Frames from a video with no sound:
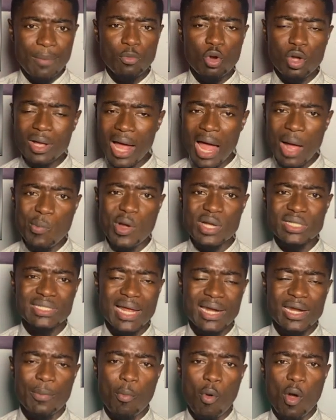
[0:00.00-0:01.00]
Local boys now
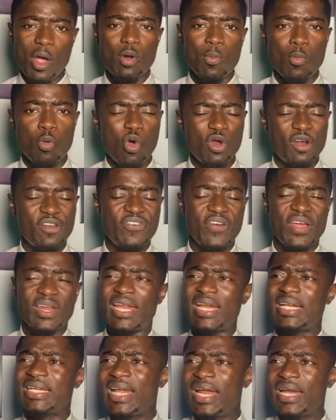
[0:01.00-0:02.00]
the boy don't qualify,
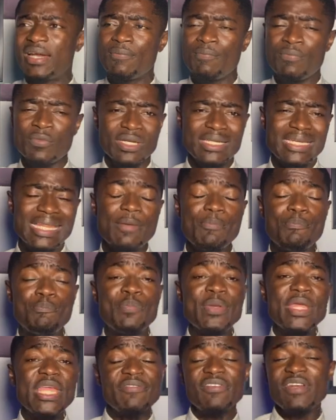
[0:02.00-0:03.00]
and then they
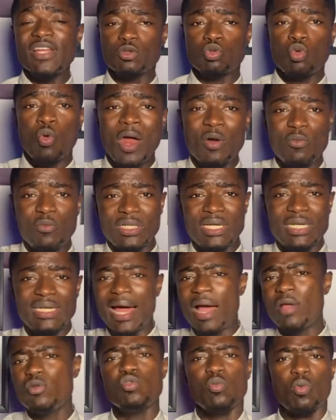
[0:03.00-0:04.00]
beat the squad with the
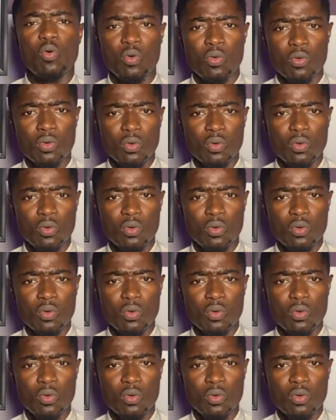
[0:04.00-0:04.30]
day you.